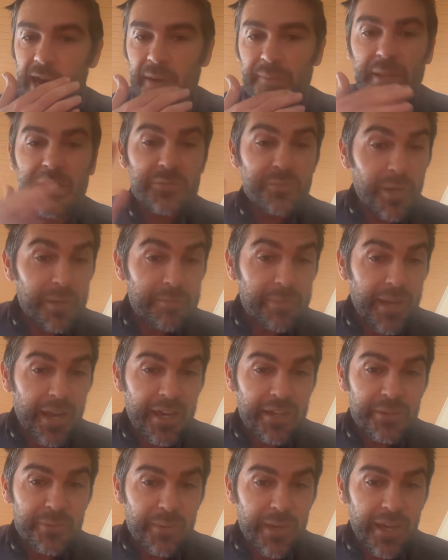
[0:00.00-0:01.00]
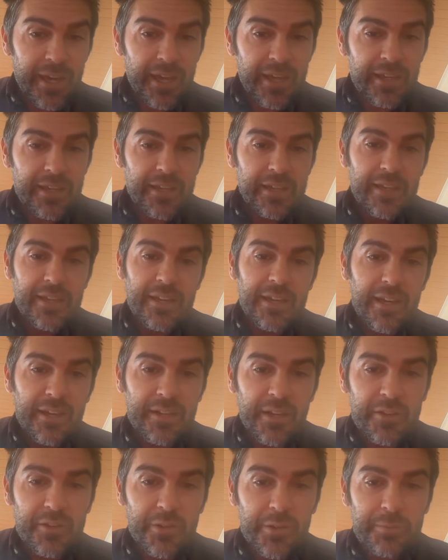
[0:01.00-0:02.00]
That's one pathway.
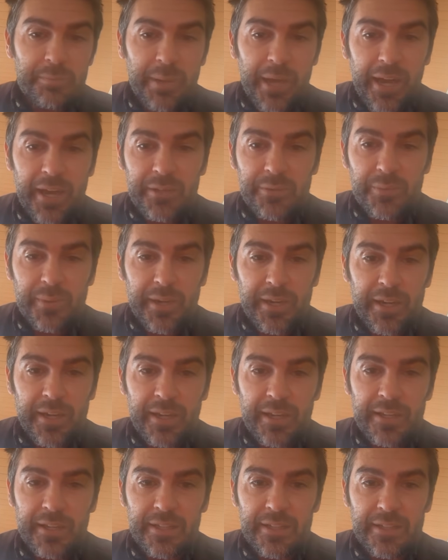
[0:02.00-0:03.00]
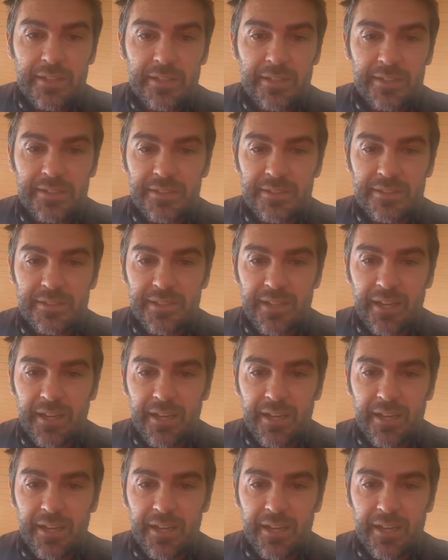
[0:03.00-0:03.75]
Another pathway is